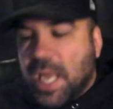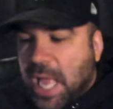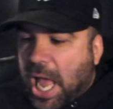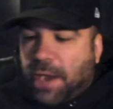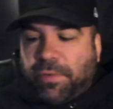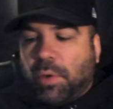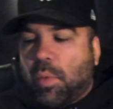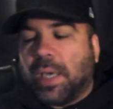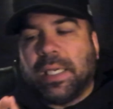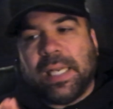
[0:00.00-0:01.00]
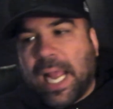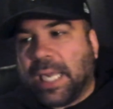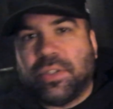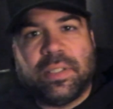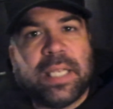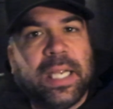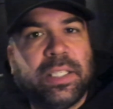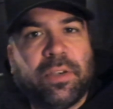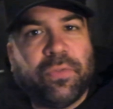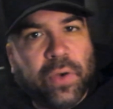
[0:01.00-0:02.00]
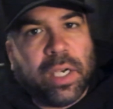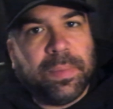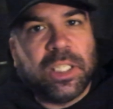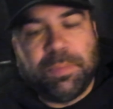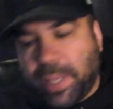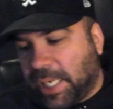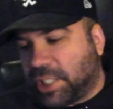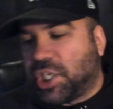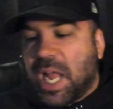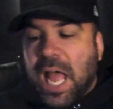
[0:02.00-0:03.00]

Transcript: Everyone can exercise their freedom of speech.